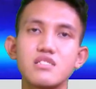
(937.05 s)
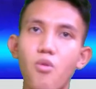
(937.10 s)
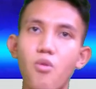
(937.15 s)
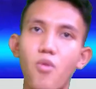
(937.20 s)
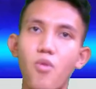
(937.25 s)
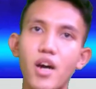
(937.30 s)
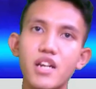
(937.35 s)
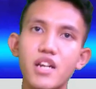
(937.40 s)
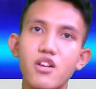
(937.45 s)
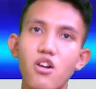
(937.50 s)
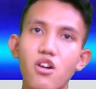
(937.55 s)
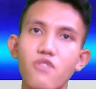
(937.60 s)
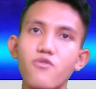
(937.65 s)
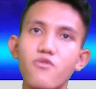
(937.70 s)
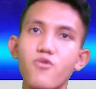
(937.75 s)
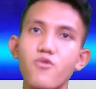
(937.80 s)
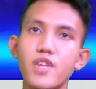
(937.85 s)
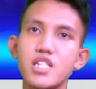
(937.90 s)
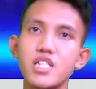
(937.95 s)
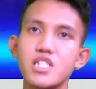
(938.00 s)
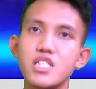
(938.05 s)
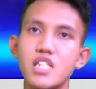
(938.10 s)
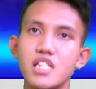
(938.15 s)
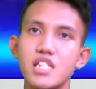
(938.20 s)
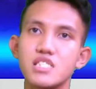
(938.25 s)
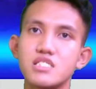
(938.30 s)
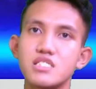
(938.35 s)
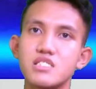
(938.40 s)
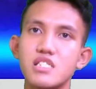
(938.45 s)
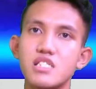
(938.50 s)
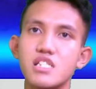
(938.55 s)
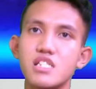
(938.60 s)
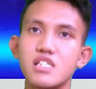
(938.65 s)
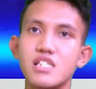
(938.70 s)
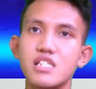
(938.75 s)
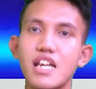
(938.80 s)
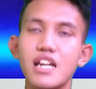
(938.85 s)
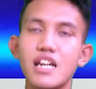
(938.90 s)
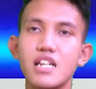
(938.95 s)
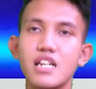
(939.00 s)
one of which is
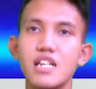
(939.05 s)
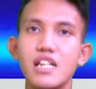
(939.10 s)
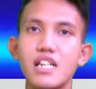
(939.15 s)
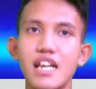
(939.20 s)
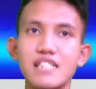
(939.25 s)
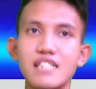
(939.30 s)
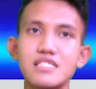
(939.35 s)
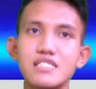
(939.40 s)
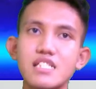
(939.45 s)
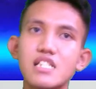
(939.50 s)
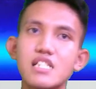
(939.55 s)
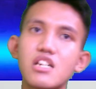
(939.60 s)
intended as a